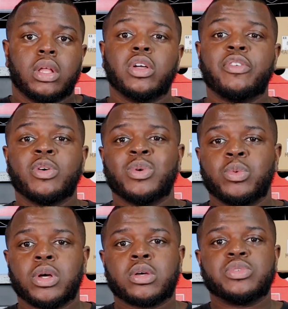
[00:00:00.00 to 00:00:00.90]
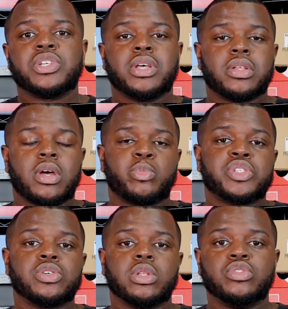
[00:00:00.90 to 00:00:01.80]
Hello everyone, welcome to another
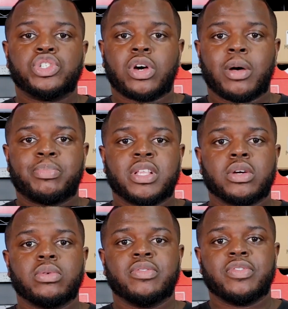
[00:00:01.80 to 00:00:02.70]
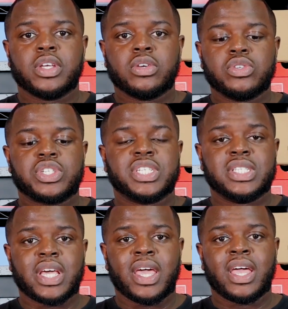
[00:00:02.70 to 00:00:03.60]
episode of Drop Plug Reviews.
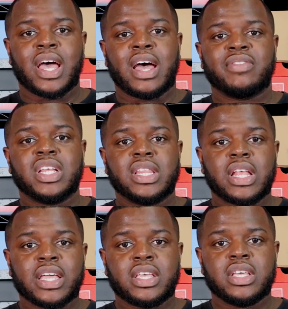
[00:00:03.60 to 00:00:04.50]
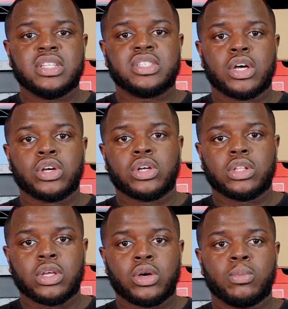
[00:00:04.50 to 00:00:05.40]
Today I have the Nike Dunk
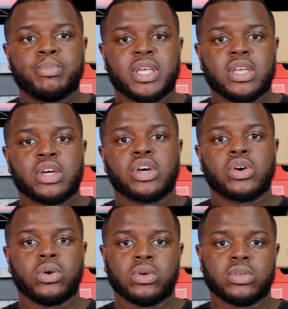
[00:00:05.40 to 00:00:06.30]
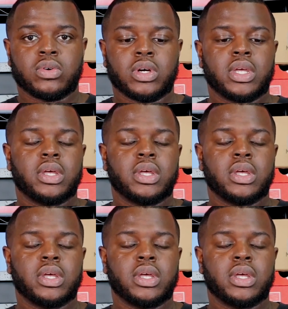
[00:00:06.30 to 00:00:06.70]
Low Pink Corduroy.